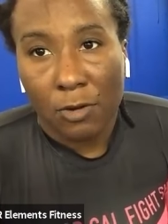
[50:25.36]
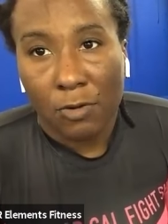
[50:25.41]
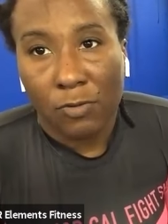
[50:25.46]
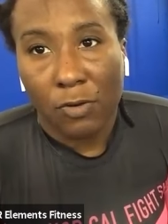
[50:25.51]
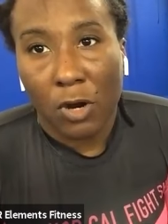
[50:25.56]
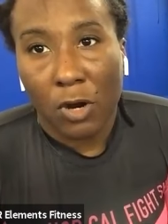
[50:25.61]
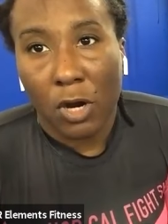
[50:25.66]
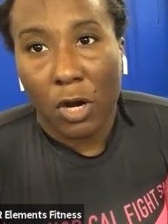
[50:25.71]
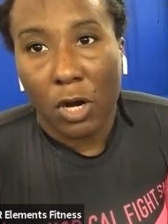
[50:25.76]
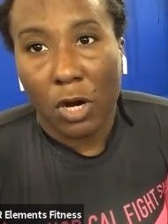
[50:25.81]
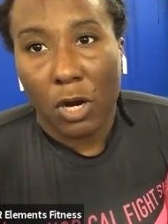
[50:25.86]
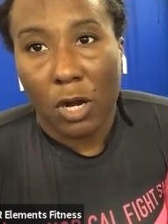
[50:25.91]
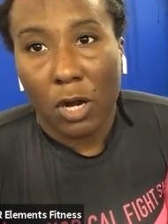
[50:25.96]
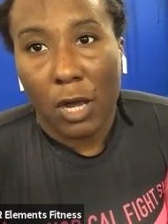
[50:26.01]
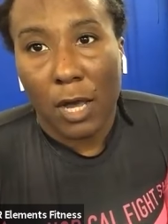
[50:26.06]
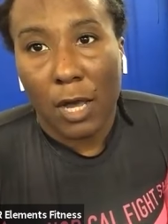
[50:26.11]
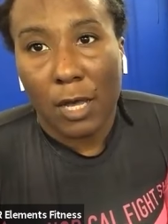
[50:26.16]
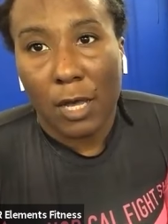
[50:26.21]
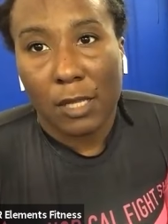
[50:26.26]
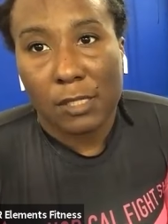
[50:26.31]
for
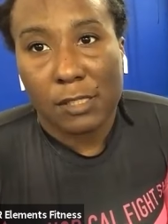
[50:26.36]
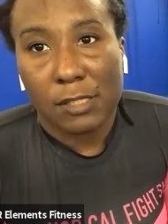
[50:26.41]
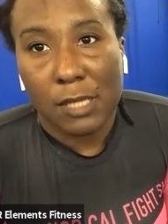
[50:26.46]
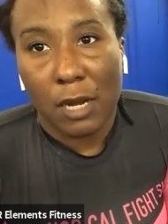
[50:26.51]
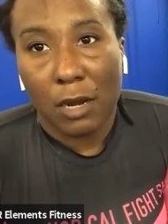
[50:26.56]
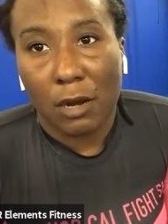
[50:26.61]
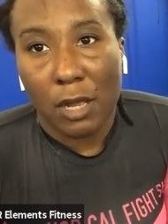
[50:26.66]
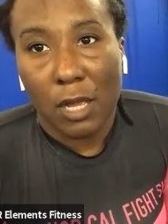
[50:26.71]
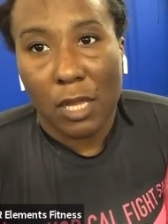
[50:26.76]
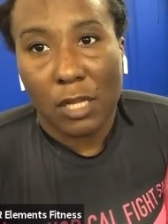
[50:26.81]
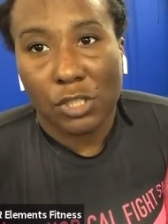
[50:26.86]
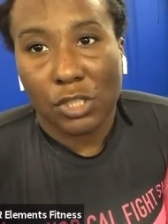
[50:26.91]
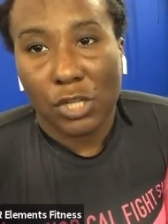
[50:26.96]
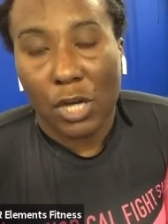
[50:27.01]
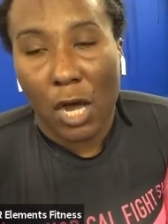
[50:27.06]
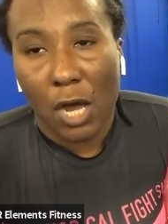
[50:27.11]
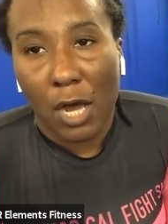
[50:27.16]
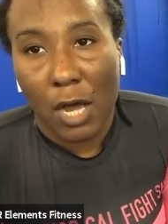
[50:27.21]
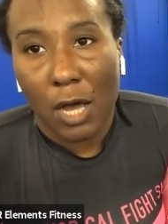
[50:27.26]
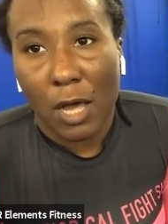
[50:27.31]
Sarah and
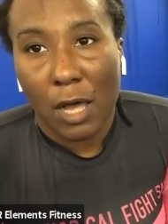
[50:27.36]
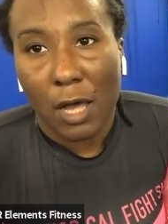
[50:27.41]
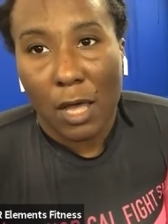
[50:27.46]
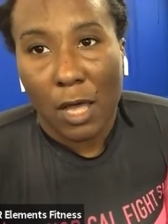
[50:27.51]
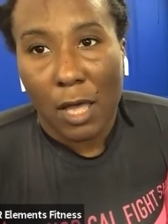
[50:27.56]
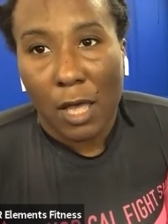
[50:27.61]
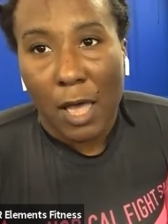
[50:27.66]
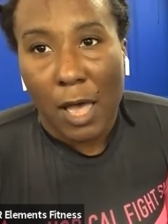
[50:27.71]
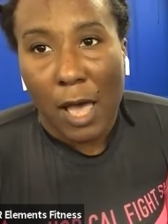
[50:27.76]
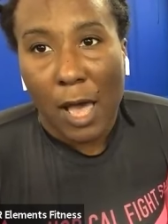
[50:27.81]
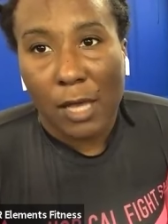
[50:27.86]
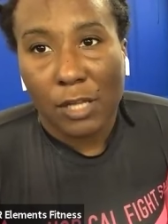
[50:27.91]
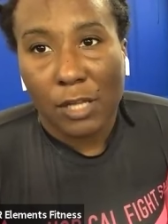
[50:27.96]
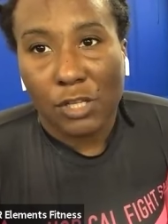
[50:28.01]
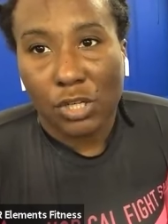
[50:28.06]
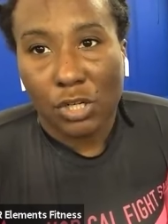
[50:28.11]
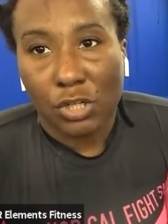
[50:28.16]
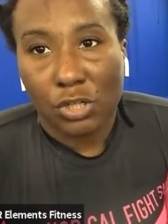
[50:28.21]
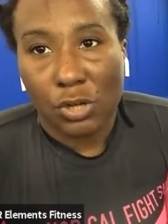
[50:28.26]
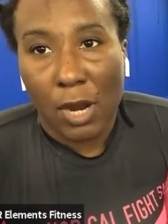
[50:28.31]
Cha, as
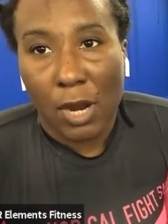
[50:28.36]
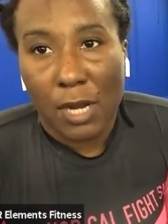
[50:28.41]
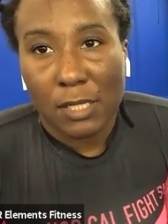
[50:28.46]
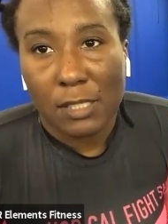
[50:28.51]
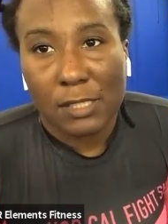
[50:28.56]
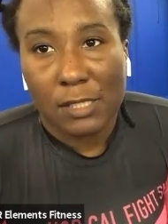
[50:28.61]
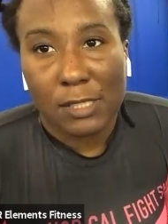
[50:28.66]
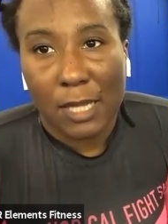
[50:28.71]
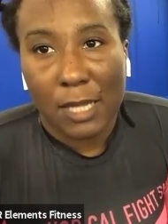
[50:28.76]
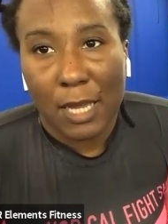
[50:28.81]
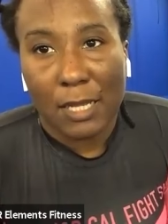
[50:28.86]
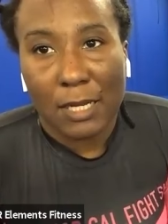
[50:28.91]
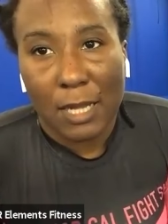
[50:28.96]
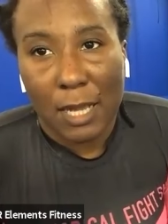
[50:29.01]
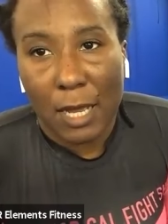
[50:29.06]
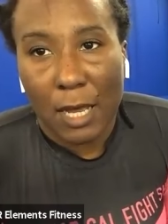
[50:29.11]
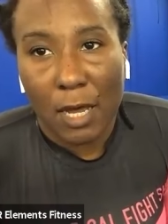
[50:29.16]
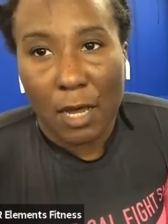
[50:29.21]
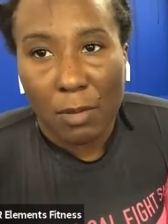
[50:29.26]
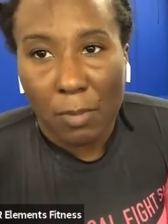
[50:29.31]
you're trying to stand
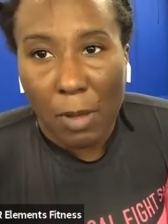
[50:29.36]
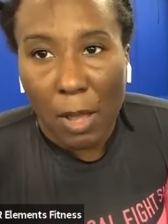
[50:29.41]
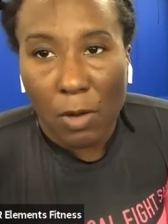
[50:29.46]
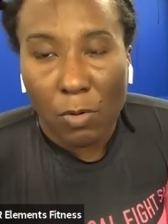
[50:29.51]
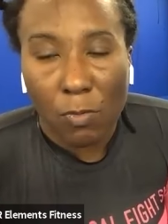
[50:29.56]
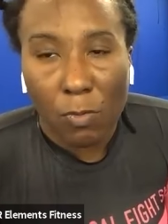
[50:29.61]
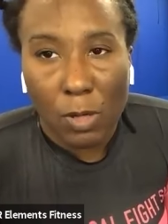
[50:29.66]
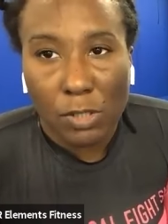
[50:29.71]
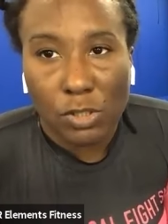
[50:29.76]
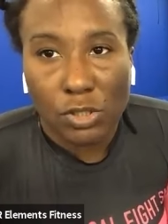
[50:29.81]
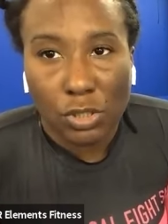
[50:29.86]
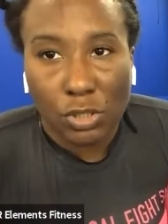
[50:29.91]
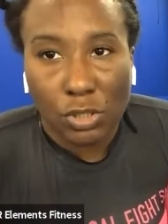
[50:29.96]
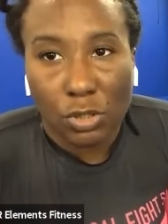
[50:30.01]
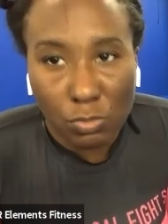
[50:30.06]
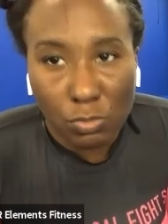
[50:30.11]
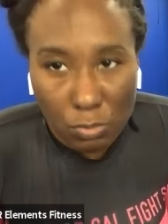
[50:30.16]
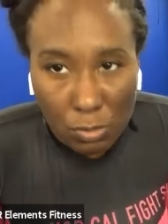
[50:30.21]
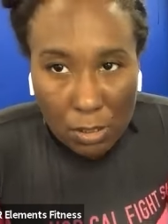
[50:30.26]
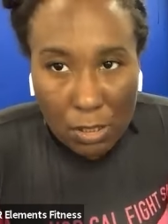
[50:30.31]
up, I want you
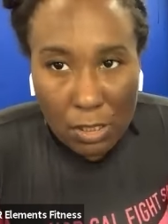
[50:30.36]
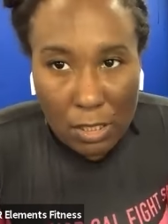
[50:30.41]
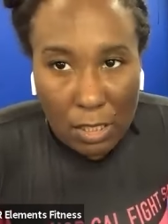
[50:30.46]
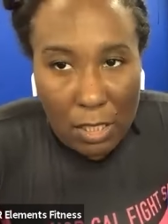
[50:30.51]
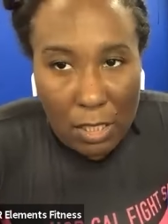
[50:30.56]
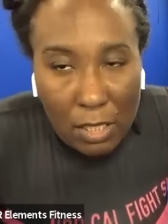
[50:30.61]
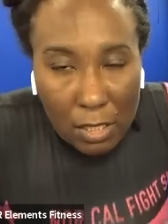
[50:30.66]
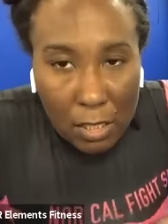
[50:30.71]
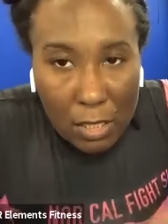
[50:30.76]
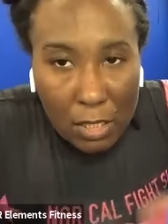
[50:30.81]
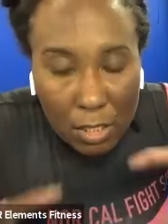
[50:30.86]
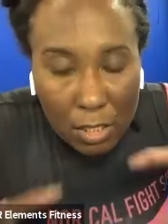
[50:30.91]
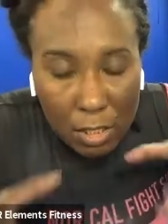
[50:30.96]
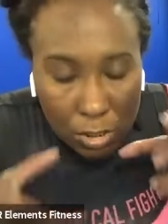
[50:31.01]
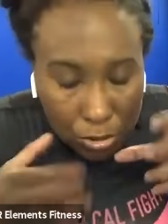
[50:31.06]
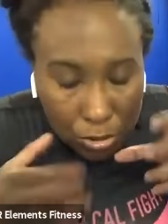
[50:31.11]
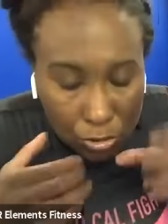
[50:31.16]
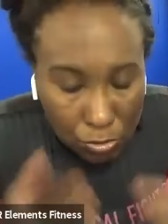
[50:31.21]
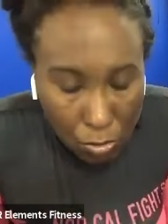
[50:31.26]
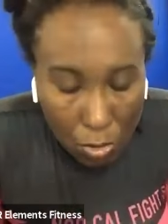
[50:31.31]
to really
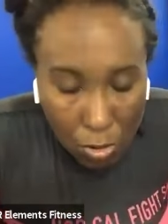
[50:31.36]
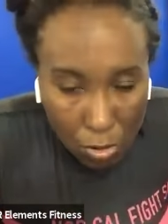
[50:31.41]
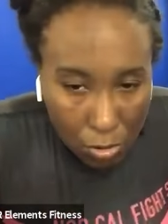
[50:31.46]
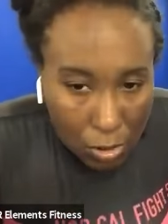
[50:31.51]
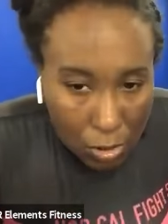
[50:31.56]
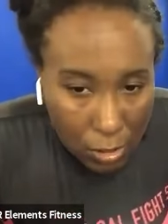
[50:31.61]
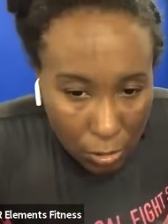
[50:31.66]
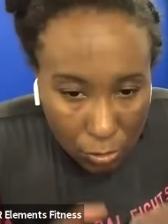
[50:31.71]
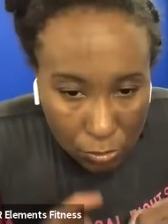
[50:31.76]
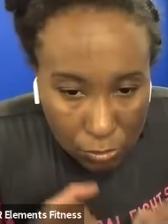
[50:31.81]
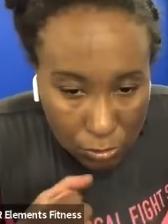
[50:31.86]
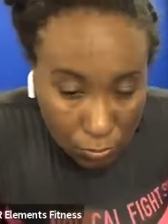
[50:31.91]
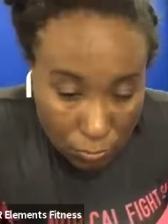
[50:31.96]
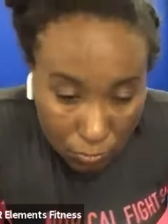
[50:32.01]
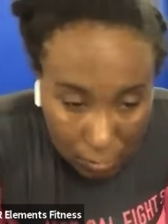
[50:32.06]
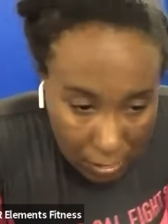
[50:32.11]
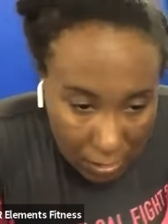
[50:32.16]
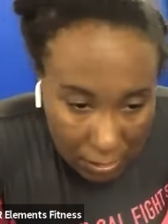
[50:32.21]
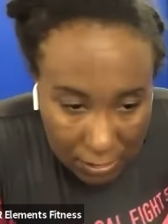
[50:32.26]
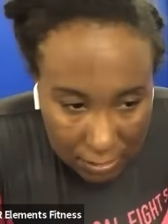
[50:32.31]
control those
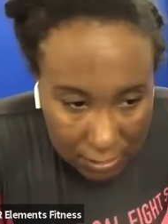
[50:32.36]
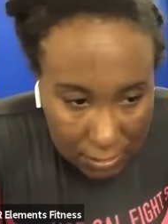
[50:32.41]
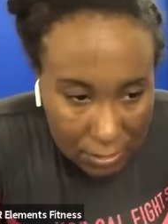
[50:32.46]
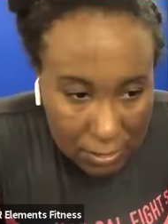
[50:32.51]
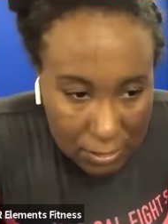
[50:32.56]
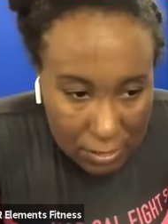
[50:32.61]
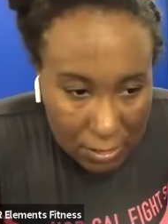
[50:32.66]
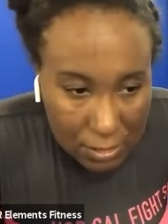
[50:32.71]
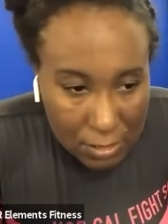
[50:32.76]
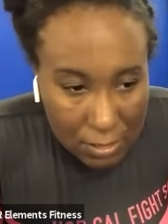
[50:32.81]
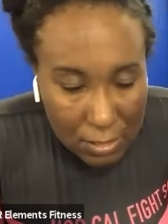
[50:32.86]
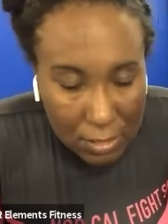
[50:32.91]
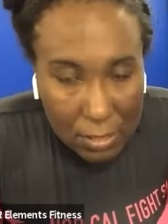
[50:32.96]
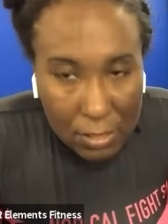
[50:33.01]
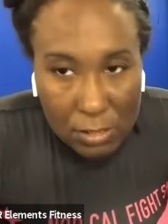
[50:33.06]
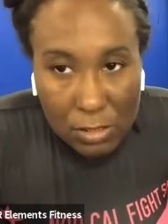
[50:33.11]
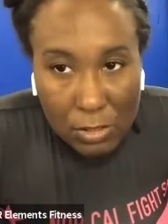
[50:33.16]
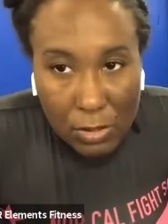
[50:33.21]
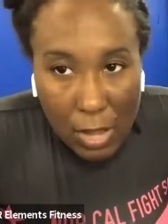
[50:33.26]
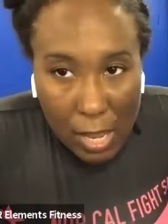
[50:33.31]
wrists.
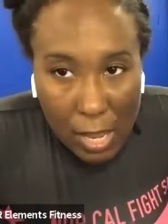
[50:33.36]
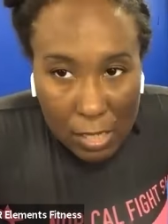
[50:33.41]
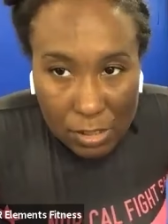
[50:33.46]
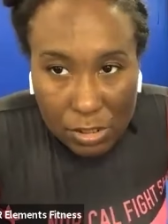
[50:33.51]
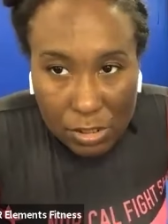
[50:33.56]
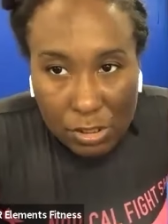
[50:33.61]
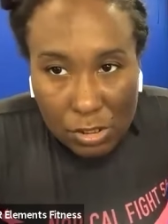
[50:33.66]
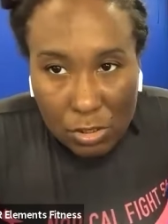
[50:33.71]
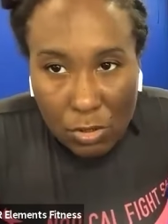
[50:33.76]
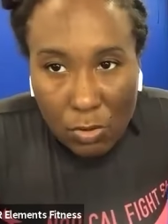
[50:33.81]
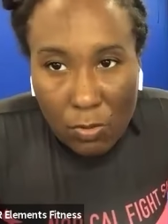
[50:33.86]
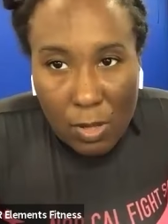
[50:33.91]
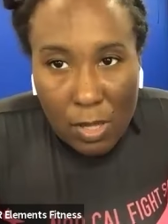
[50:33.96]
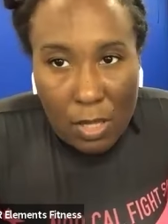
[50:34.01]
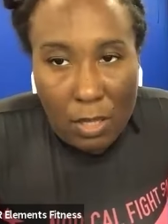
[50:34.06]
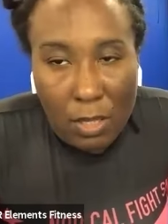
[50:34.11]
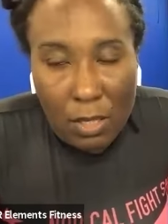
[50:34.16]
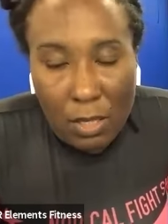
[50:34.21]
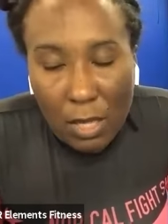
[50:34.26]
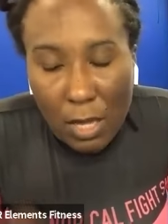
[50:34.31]
So as she's
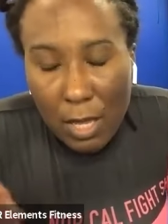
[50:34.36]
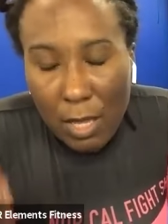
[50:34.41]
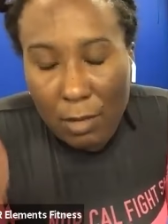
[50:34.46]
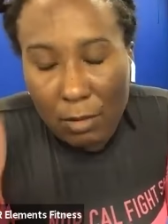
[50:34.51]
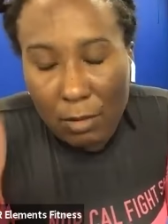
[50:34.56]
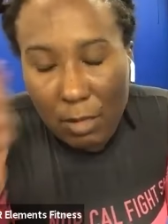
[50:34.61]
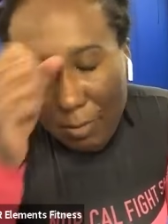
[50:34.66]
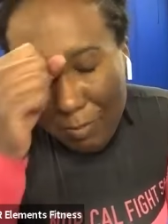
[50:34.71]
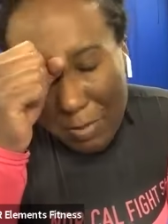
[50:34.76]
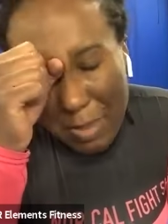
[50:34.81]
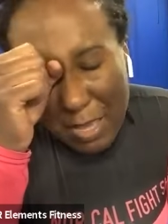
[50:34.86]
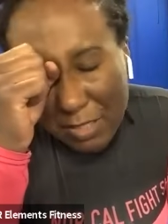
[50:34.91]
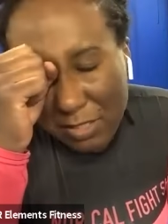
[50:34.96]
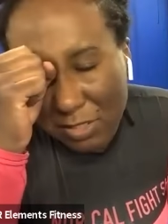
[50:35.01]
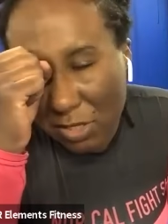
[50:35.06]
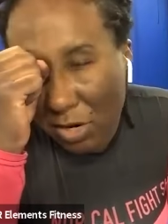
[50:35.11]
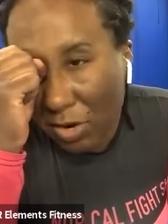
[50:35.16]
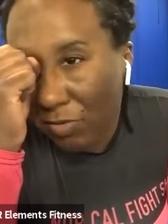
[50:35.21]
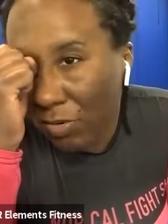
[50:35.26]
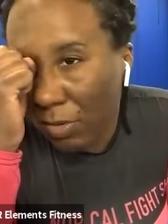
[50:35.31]
going, get back,
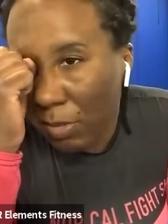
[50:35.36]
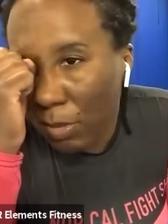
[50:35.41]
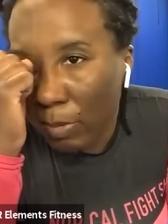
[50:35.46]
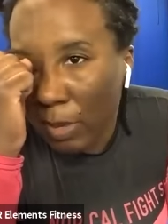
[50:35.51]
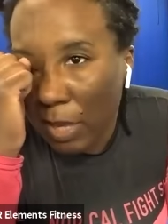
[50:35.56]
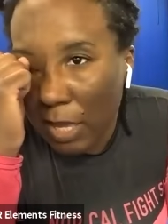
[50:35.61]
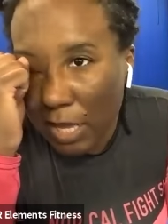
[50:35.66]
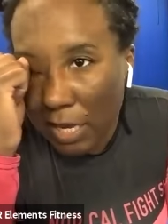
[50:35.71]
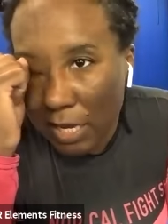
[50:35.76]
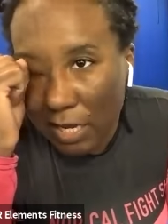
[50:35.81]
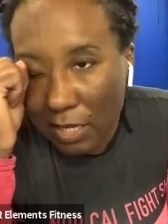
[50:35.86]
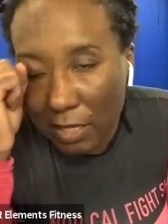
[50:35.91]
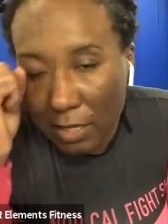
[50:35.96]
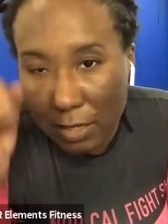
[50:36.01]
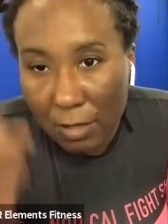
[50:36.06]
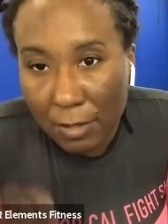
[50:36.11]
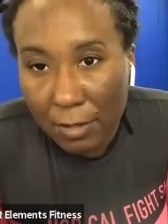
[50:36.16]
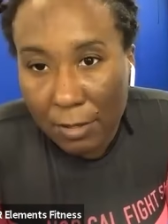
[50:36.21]
start from the beginning.